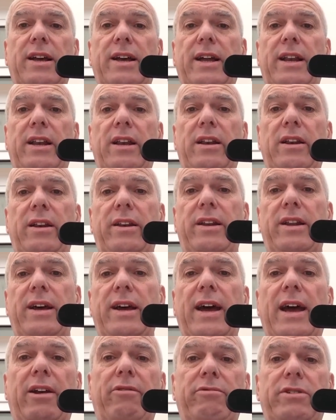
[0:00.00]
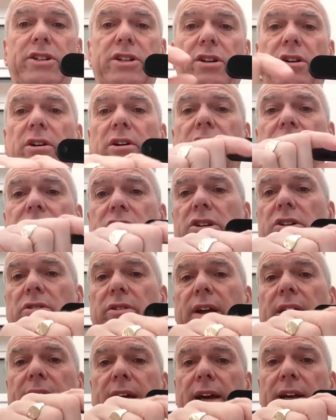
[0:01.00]
and Henry's got a
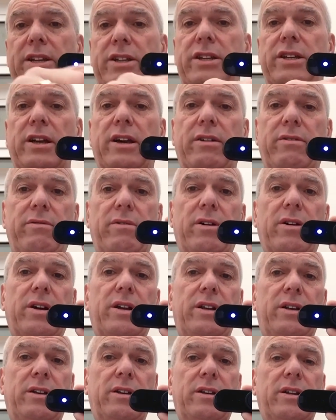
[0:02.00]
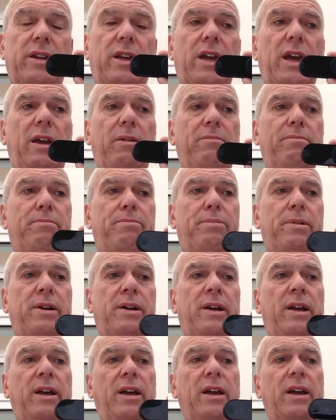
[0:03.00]
socket, so I can keep
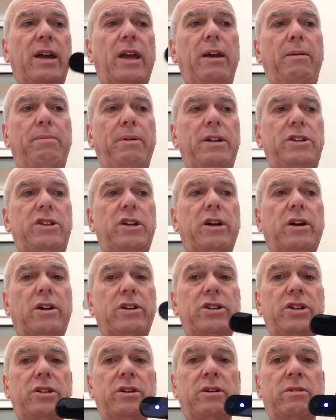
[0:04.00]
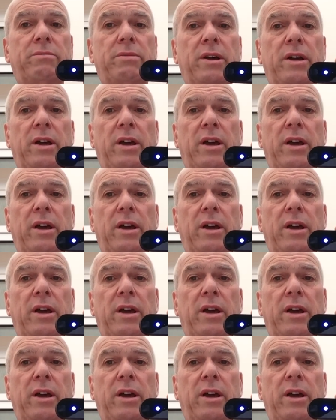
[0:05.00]
it charged up.